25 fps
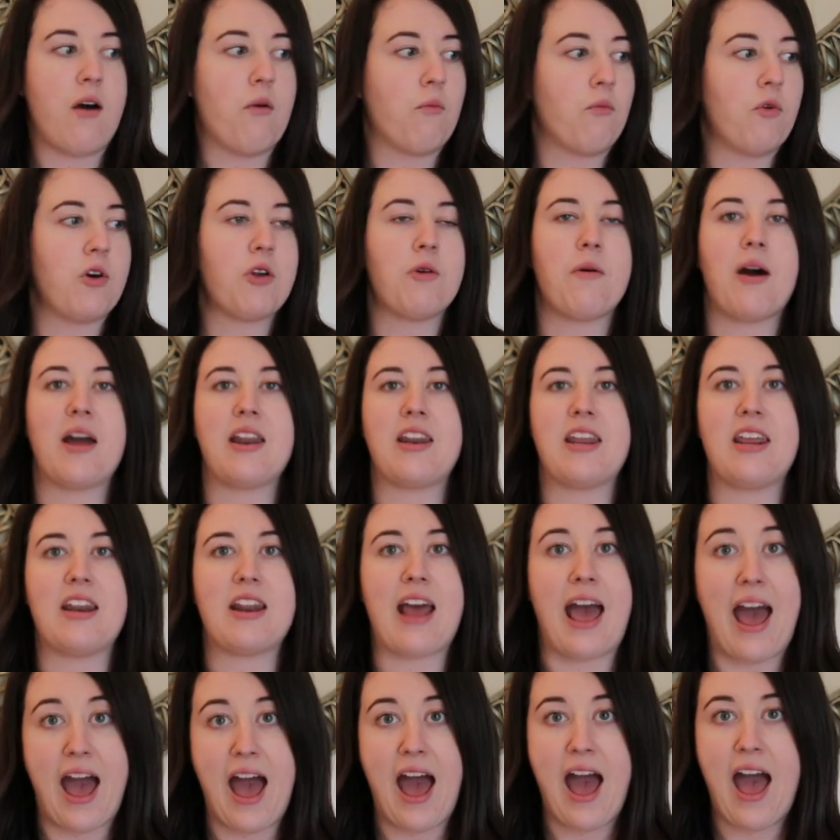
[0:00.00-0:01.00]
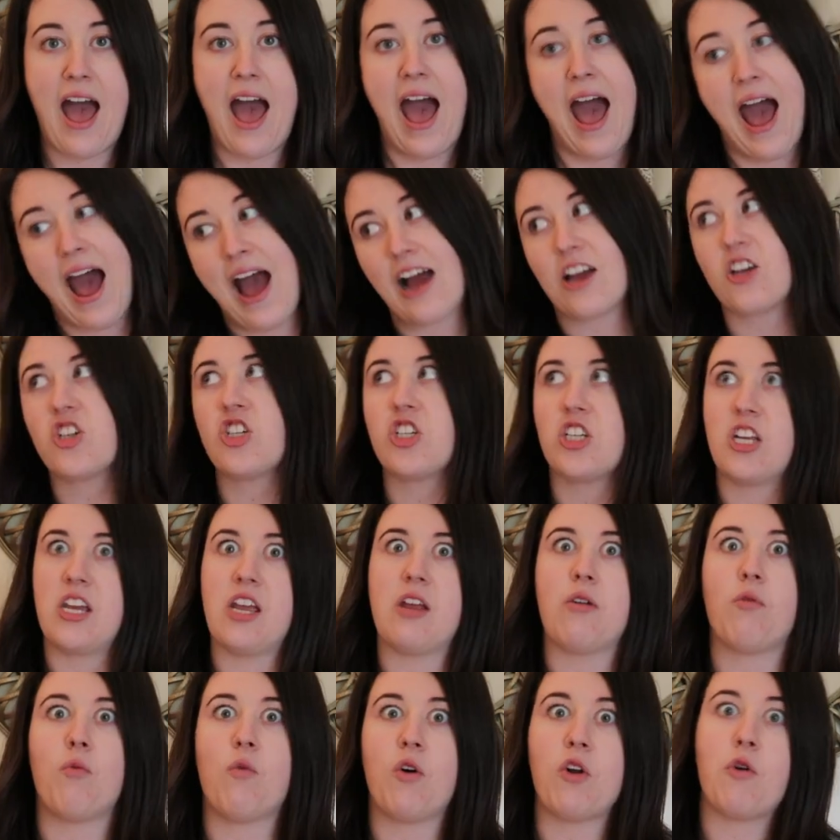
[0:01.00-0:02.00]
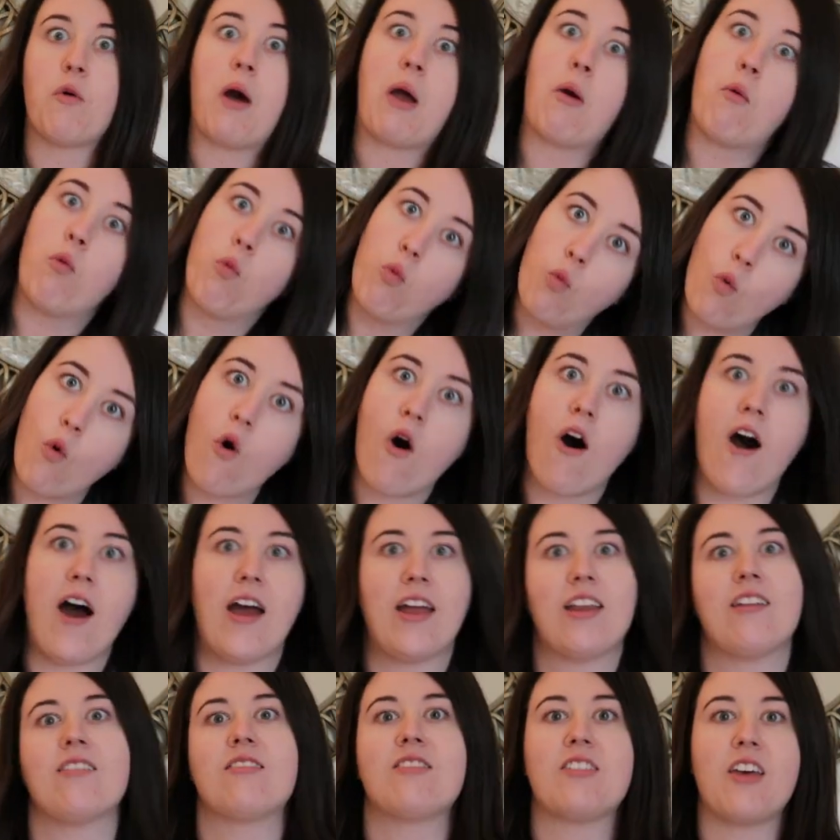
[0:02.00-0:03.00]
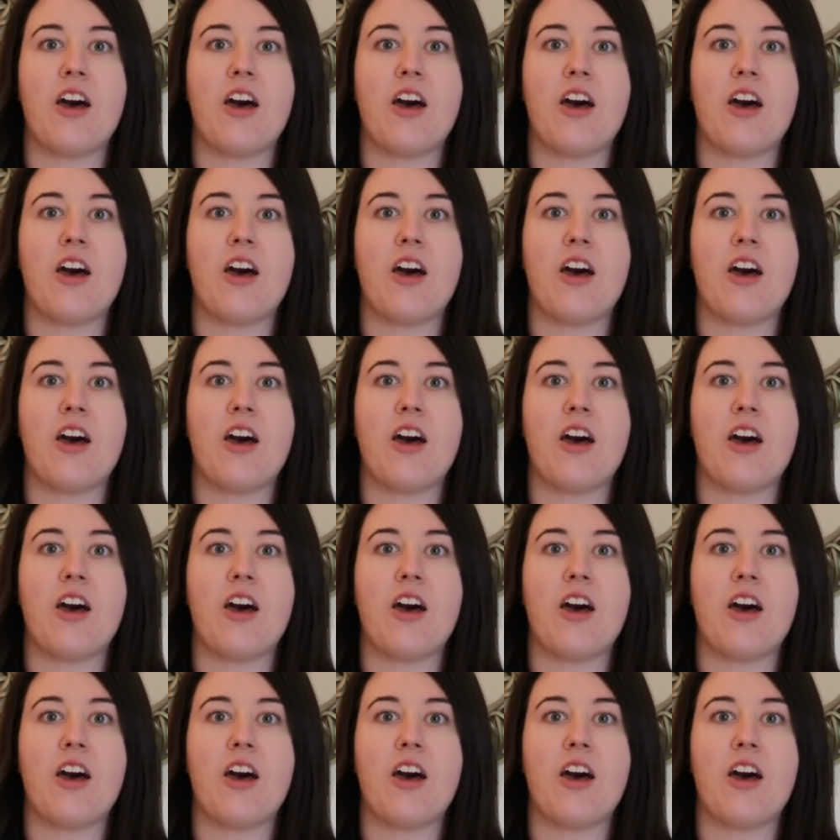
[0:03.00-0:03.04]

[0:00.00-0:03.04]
what do I need actually, and what do I want.